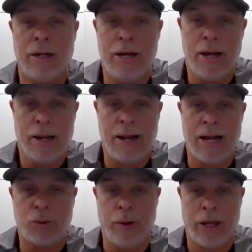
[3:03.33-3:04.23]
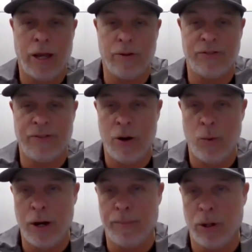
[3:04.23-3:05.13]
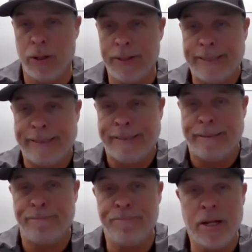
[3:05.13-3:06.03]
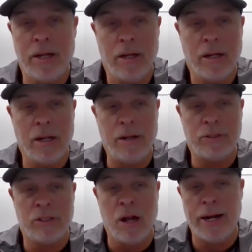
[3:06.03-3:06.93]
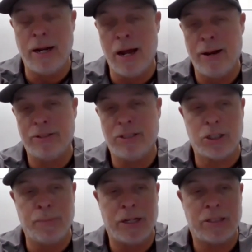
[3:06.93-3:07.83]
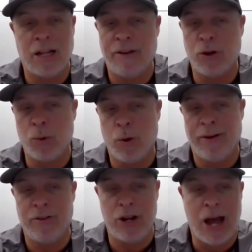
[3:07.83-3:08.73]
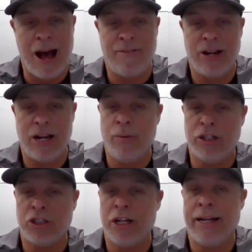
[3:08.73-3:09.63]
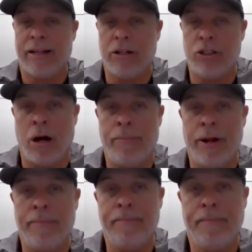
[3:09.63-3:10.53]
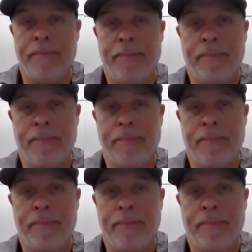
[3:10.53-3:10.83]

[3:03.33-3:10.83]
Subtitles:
And last week it was very winnable. It was 9-9, 6 minutes left or whatever you have it. And we just didn't get the job done.